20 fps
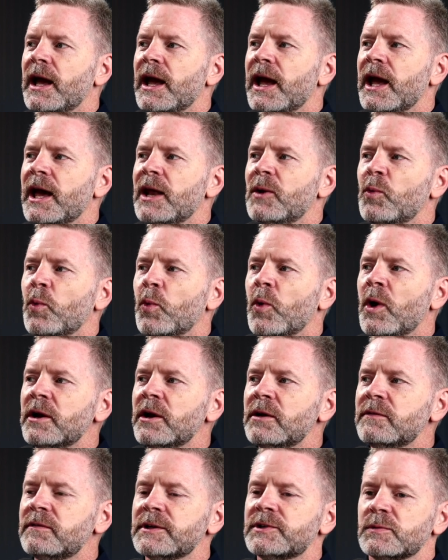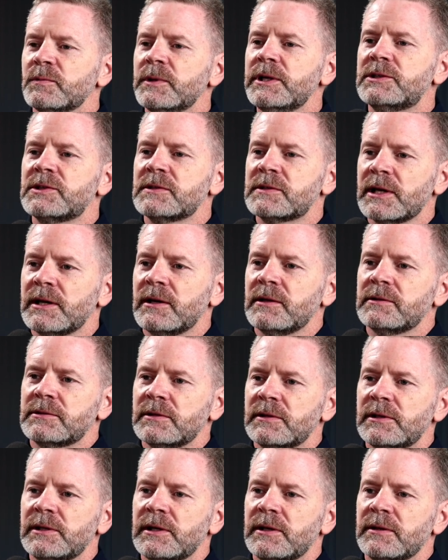And one of us reaches out to
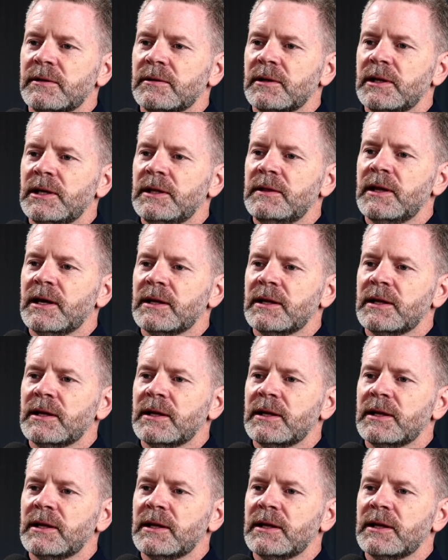the other in